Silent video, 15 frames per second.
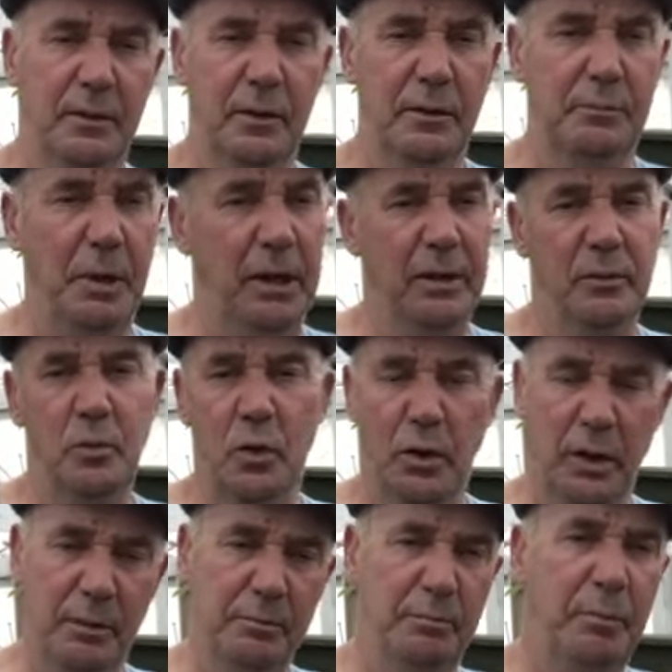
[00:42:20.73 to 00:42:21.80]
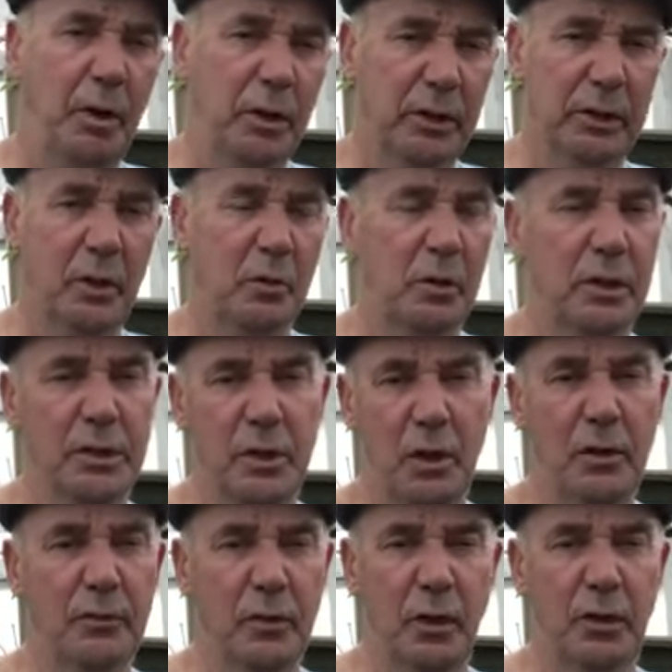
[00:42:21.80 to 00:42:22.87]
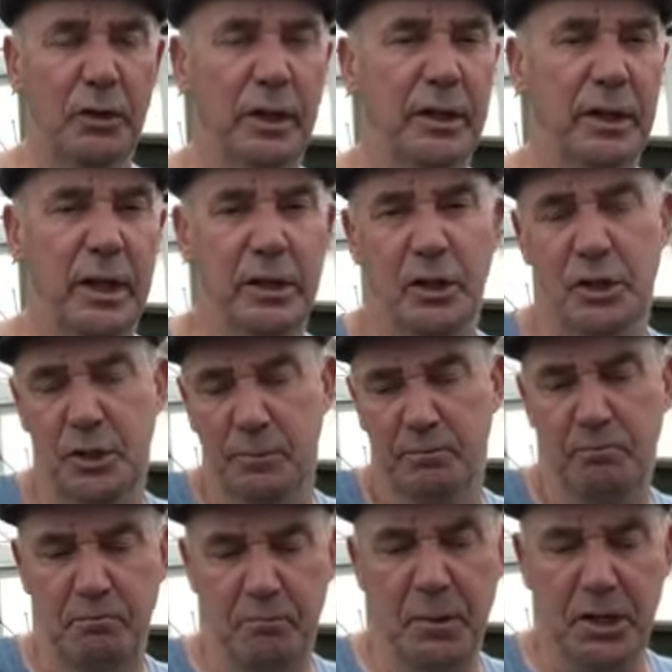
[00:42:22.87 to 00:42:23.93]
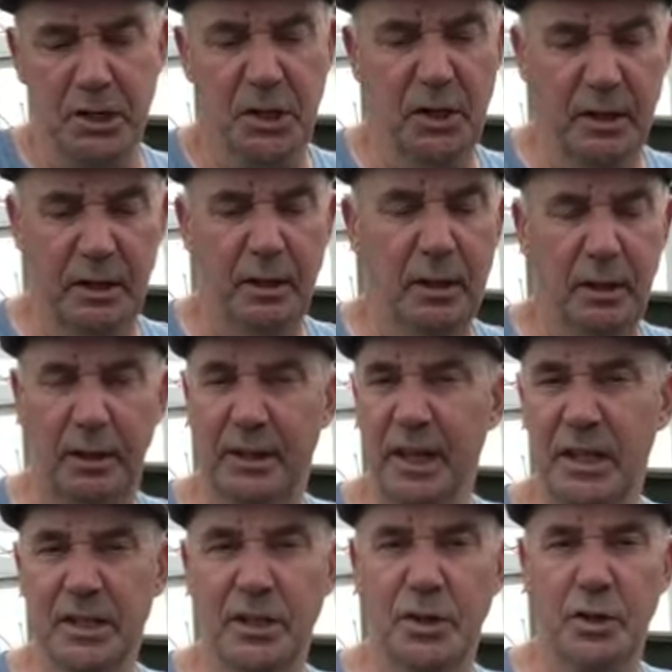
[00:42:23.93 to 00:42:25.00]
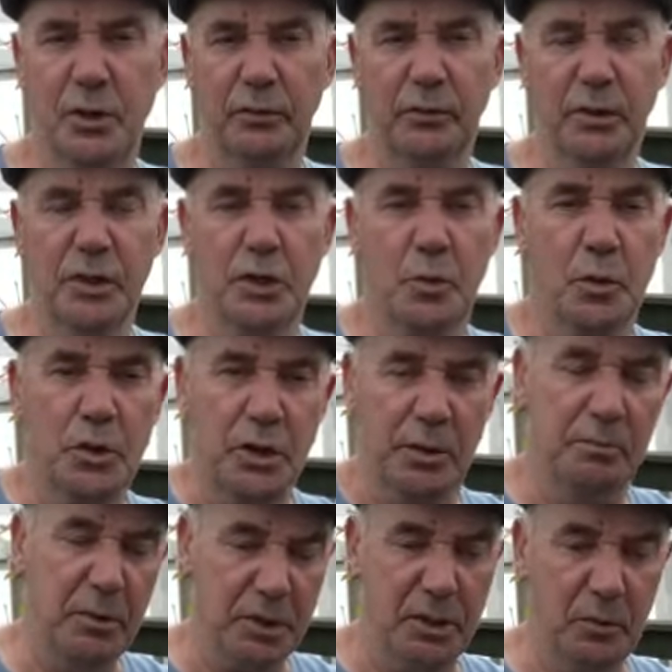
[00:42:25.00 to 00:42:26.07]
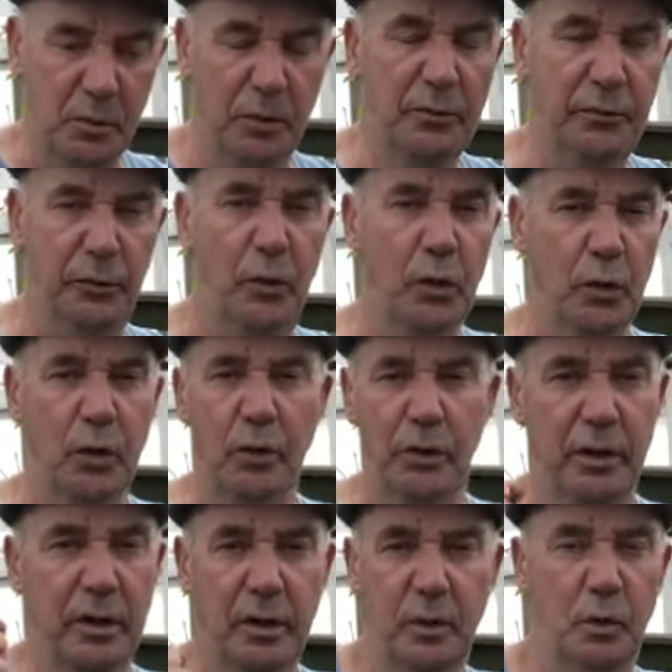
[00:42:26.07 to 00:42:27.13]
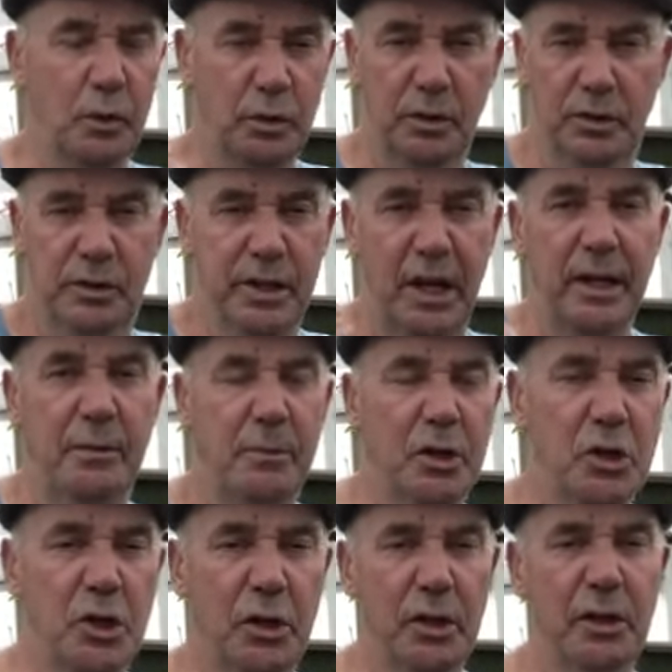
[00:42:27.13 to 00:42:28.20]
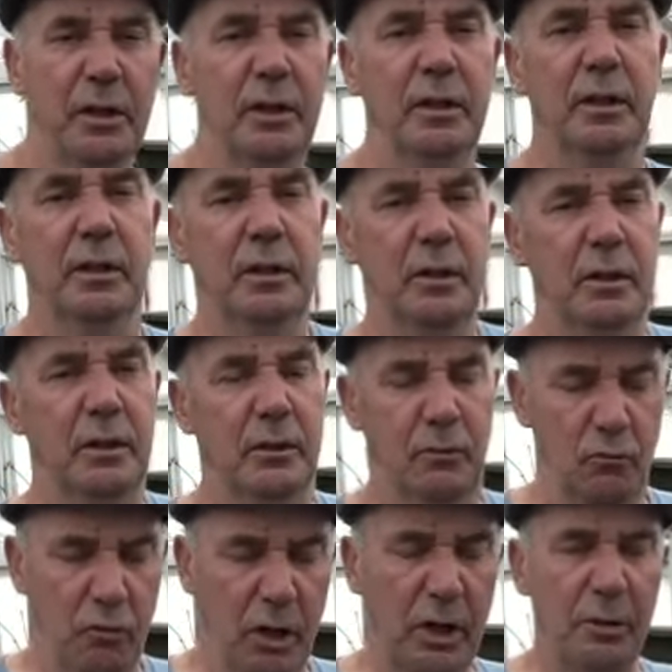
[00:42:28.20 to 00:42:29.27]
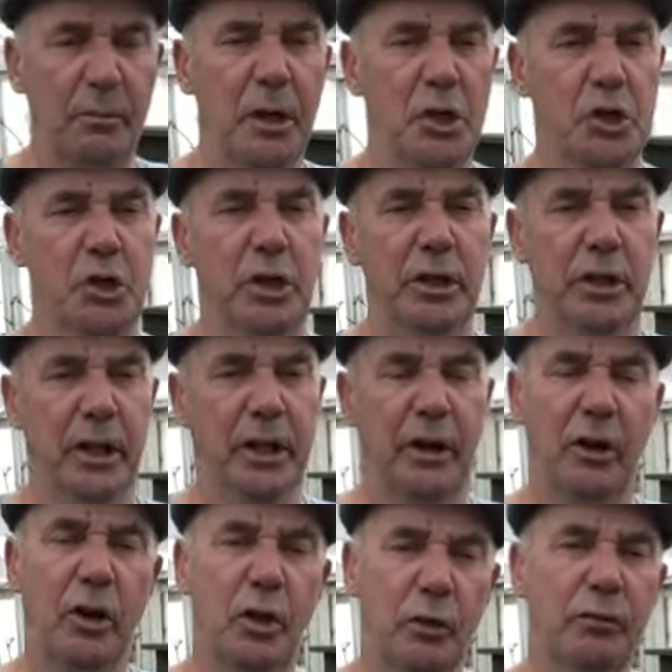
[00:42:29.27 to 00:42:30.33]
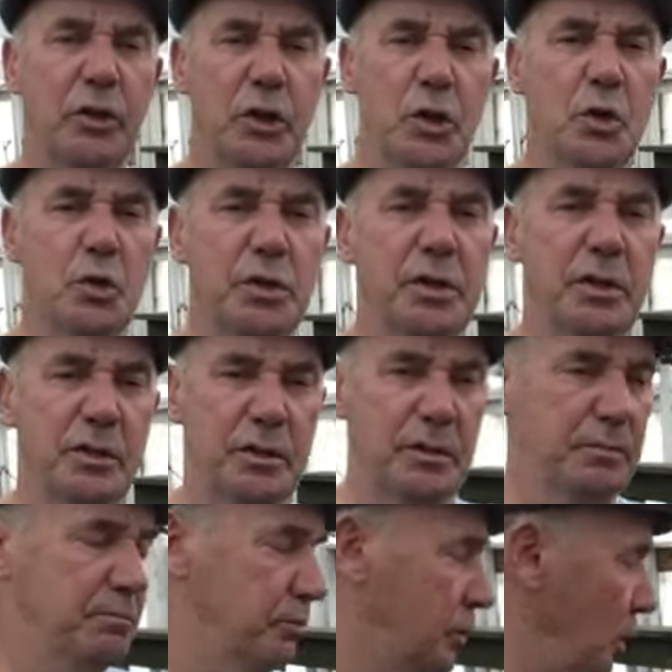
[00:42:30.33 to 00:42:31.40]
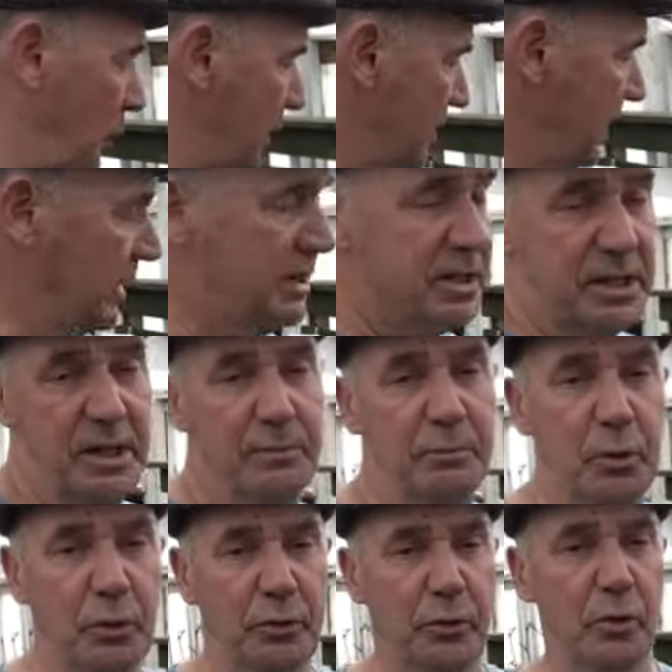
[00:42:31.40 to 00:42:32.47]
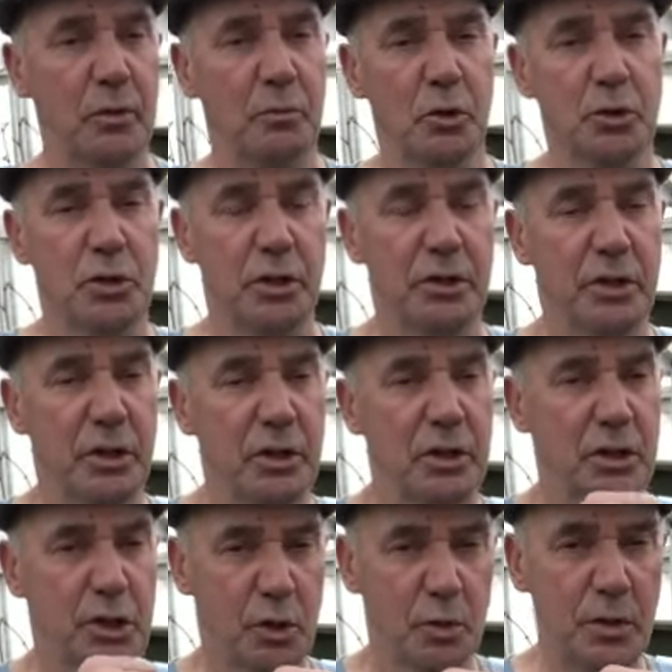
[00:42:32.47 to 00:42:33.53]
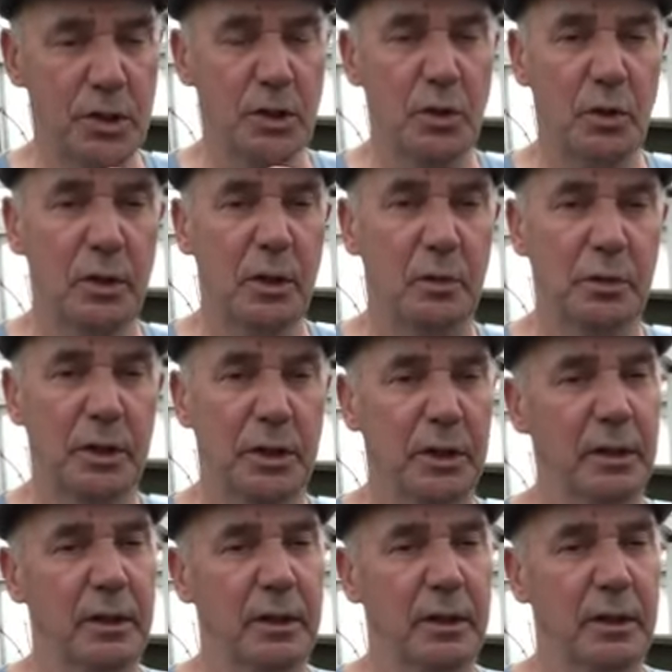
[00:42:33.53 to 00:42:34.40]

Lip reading: a pint of water, boil it down till it's half gone, and then just mix it nice and soft and squishy. Mix it with a fork or an old teddy masher, really mashed in. You get a lovely juice. Do exactly the same, put through the muslin, squeeze it all out,